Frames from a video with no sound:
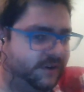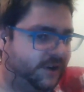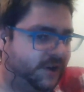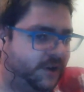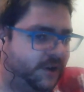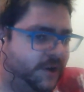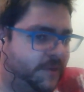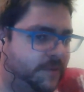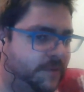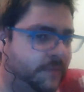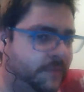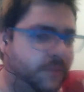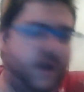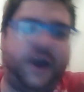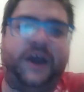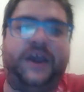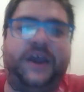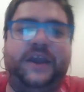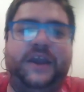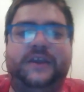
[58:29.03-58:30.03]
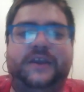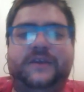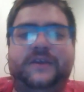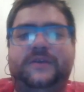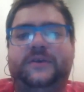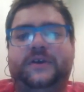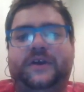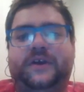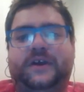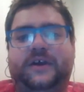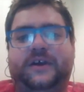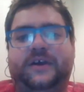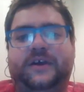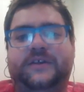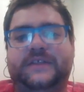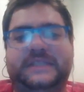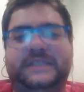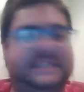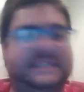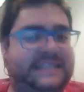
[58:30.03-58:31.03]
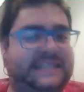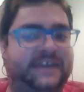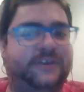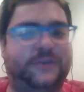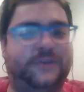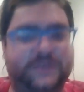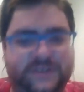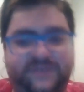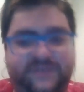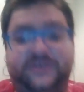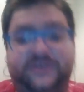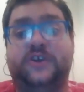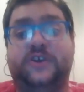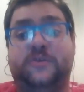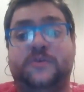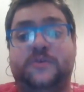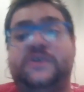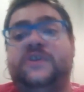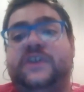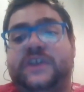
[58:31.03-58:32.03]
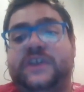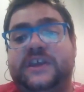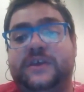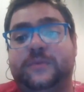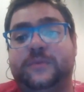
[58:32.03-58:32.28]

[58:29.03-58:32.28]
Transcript: by the standards of the community